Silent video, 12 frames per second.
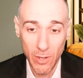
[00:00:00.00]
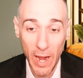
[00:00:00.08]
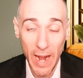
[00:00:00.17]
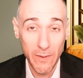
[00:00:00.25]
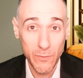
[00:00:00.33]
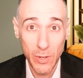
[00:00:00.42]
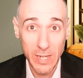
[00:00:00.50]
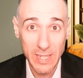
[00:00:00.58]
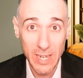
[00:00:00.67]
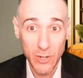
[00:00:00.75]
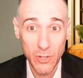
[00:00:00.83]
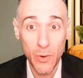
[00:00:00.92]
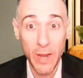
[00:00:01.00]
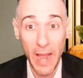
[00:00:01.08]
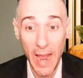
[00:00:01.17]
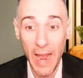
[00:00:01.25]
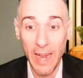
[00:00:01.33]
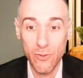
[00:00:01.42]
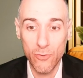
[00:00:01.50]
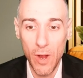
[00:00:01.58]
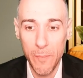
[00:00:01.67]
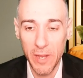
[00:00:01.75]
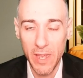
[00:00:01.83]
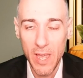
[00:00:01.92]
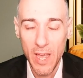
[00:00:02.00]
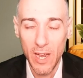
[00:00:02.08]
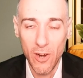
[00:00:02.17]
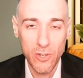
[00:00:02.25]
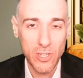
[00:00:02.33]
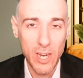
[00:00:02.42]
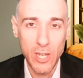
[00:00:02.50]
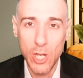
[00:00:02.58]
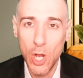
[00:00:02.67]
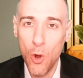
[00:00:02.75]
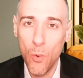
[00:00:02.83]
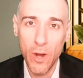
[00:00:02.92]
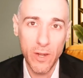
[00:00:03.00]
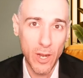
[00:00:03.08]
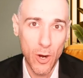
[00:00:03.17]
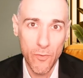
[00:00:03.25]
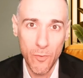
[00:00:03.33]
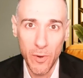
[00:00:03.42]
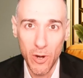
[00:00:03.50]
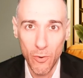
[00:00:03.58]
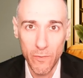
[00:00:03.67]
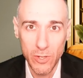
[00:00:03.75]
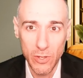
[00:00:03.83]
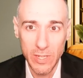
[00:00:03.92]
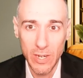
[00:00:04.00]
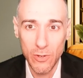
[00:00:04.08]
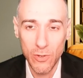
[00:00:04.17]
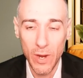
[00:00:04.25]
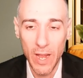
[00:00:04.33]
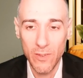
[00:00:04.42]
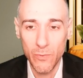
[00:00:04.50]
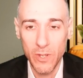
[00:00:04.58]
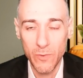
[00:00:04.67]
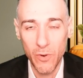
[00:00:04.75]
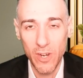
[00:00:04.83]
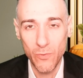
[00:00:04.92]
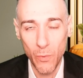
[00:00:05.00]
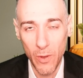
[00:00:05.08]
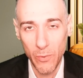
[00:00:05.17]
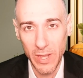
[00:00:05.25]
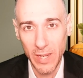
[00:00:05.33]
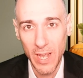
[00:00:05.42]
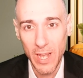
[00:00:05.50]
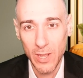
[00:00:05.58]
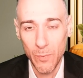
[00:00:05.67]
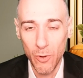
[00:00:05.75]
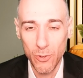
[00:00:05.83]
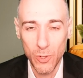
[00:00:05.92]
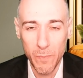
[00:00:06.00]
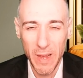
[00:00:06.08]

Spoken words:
out of trending territory and dropping, an RSI nowhere near overbought or oversold territory, as well as price well within the Bollinger